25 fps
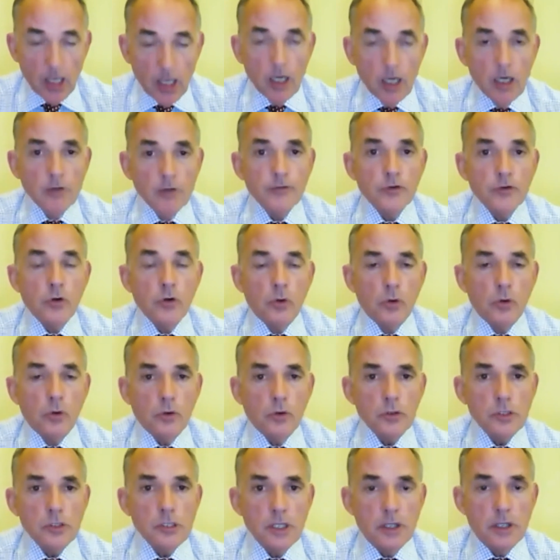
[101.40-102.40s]
Of
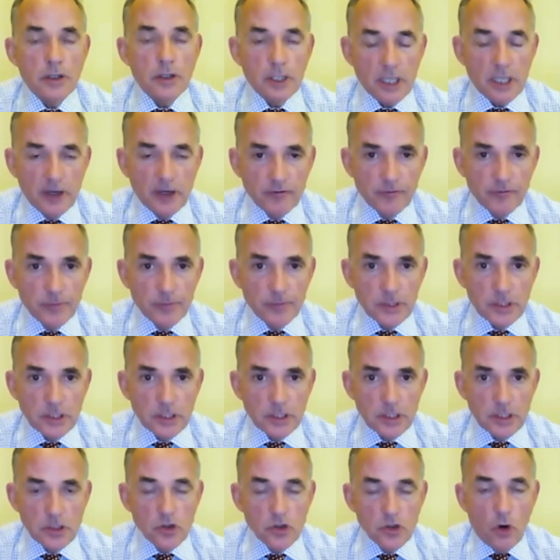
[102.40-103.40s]
course, the government
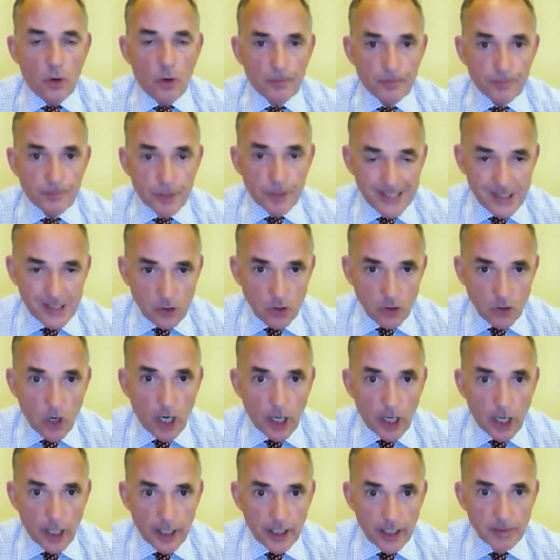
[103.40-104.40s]
has not
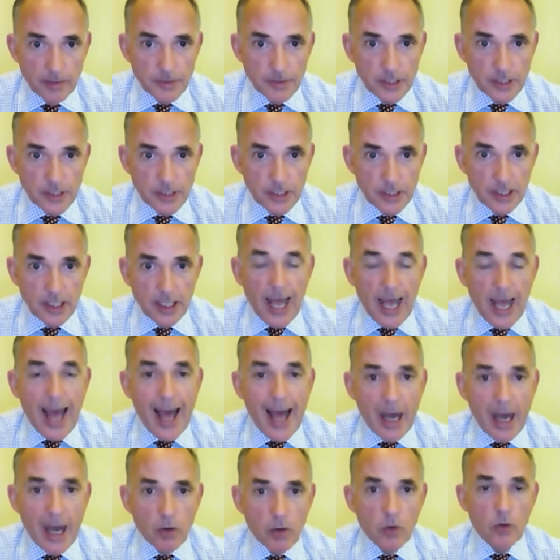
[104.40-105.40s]
prescribed
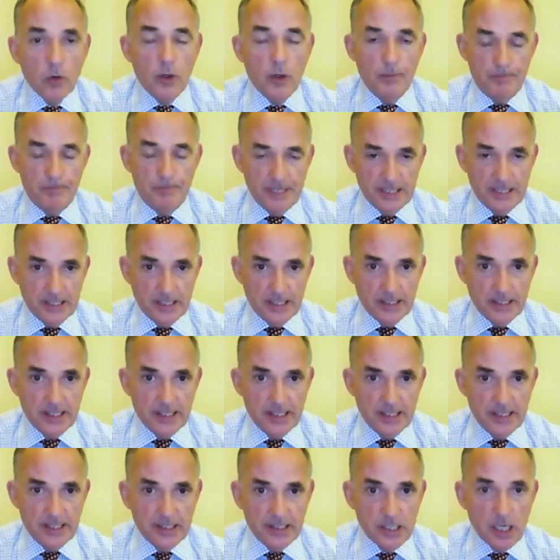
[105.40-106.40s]
how
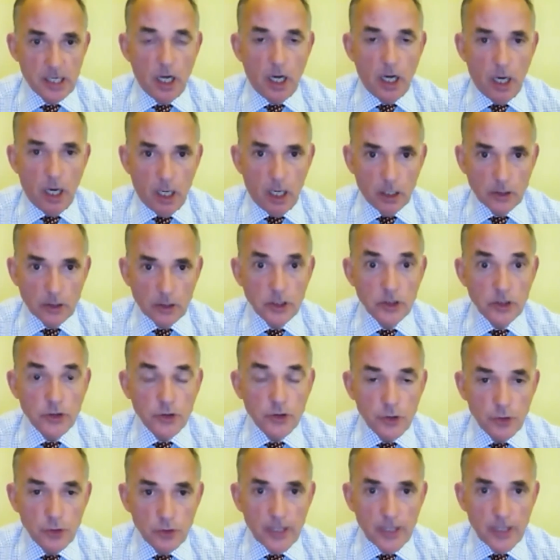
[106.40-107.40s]
businesses are to
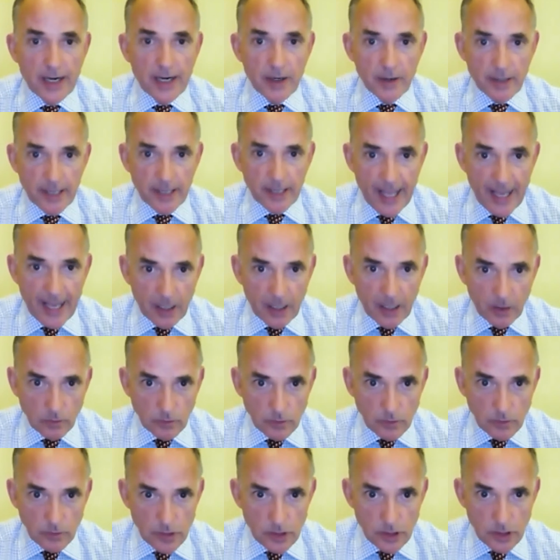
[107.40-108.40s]
do their
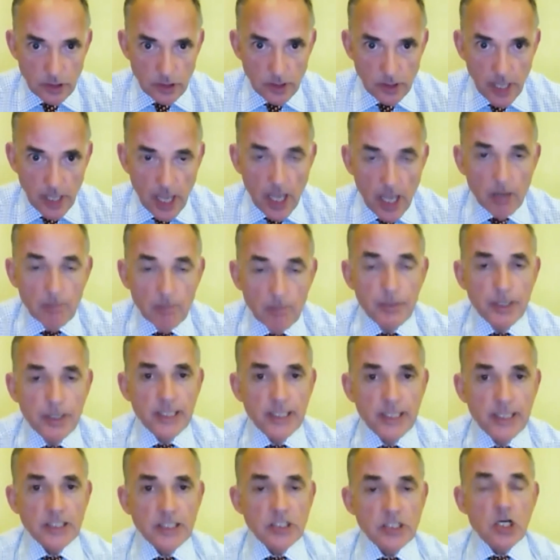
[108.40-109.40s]
accounts, but
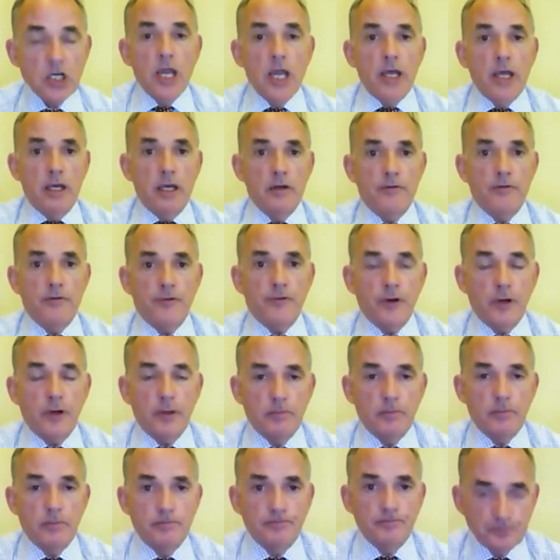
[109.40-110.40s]
it's clear
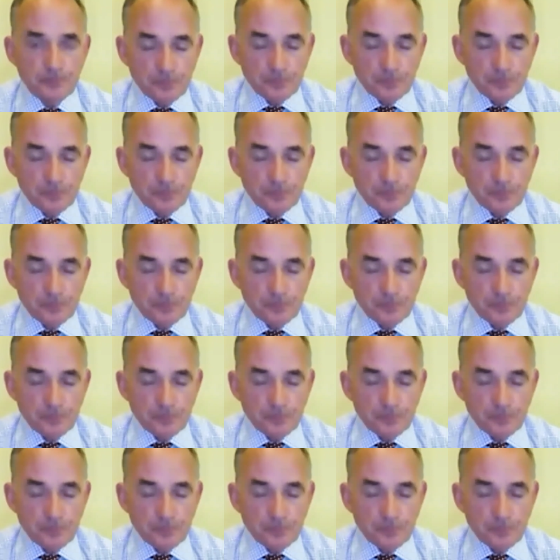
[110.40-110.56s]
from